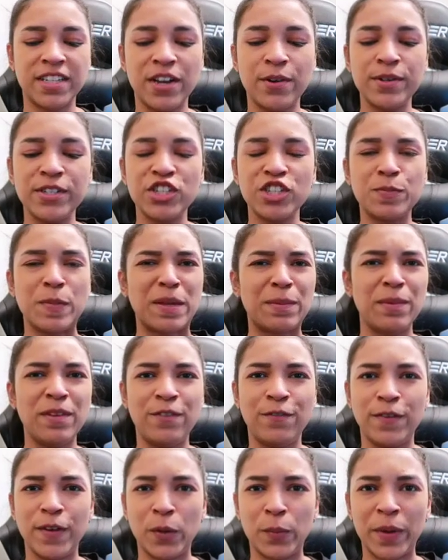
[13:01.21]
They always just make me
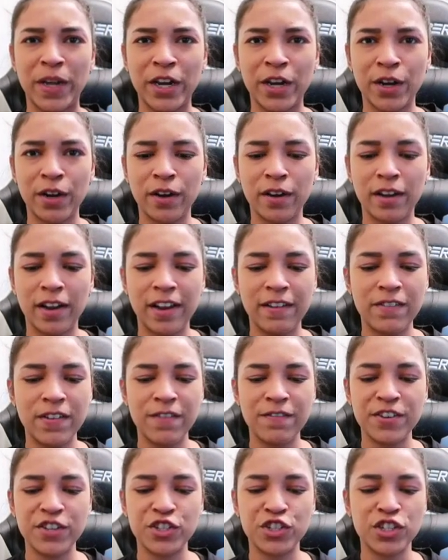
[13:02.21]
feel better, even
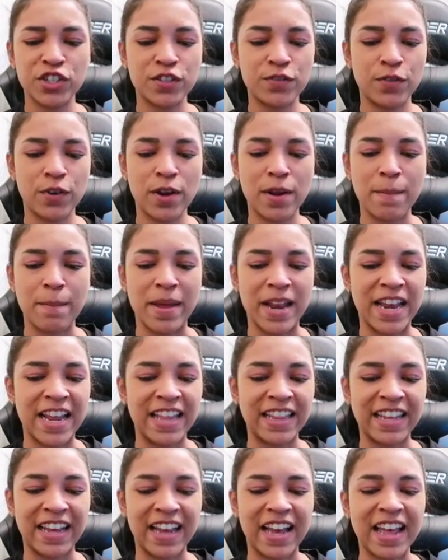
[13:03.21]
if it's just for a
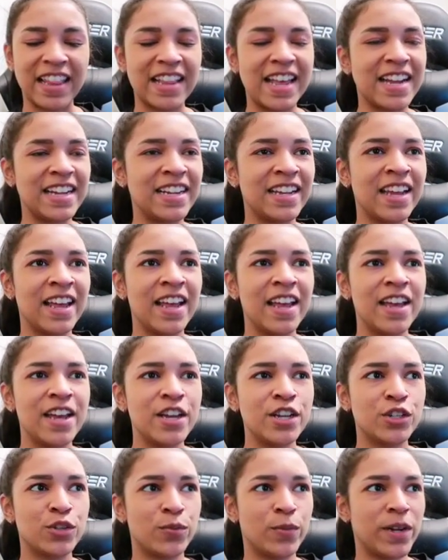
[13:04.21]
minute. Like I like
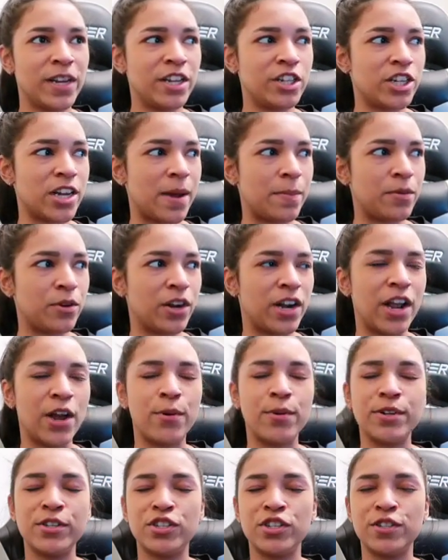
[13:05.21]
to read a chapter and I
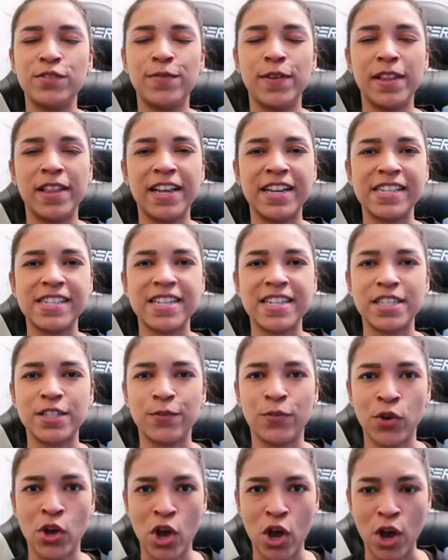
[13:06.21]
always just feel like a sense
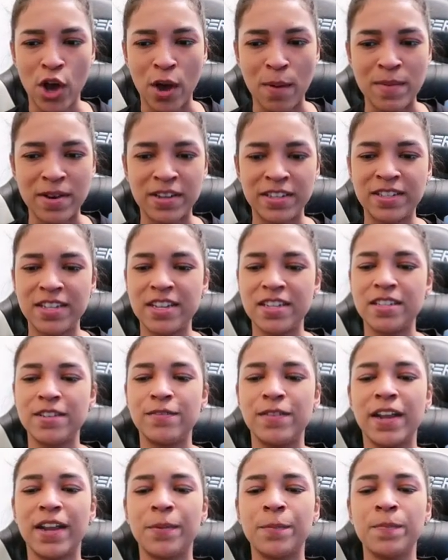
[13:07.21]
of calm and a sense
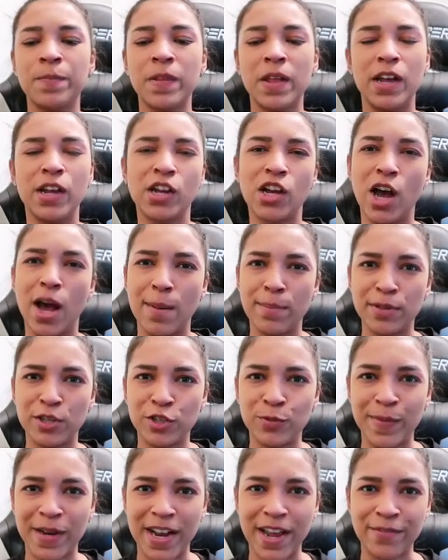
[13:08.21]
of like
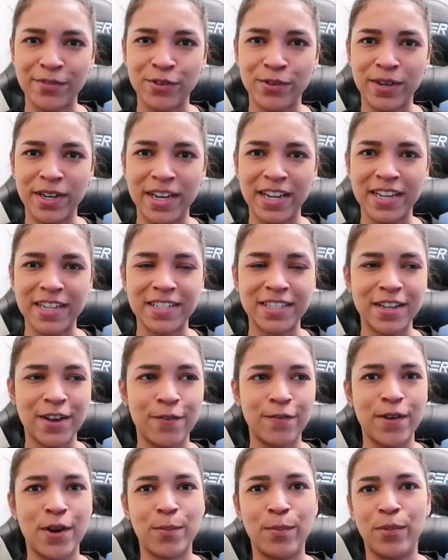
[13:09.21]
accomplishment after reading a
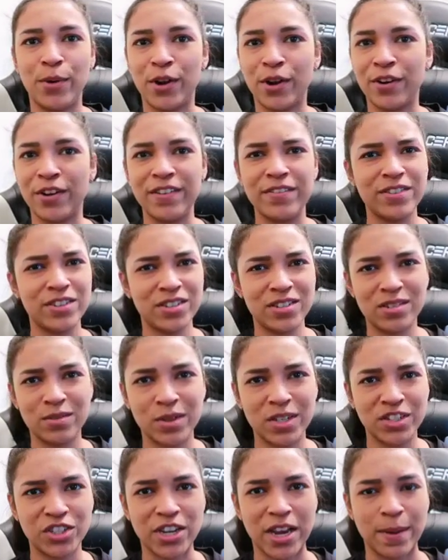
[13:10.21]
self-help book, or even just
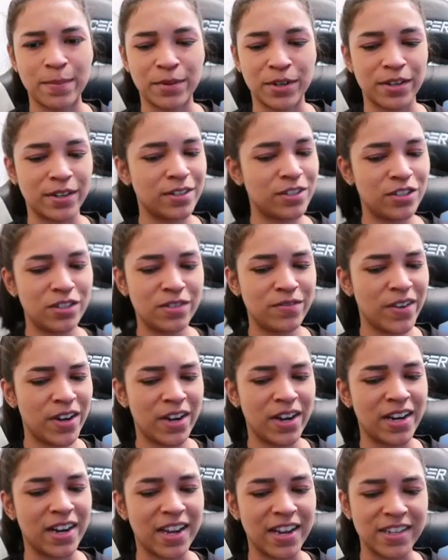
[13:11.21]
one chapter. It's just
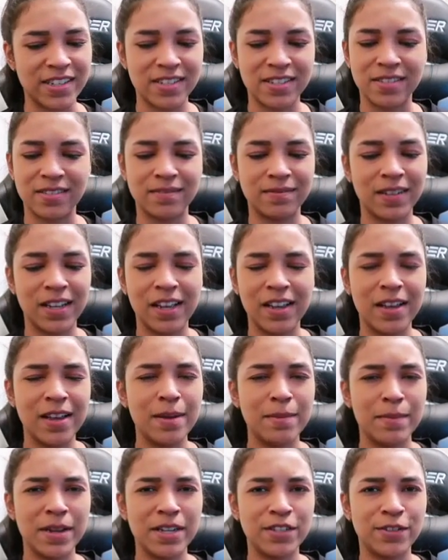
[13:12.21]
very nice and
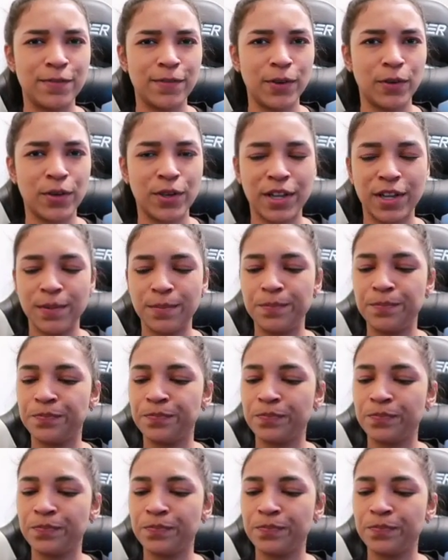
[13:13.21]
makes you feel good.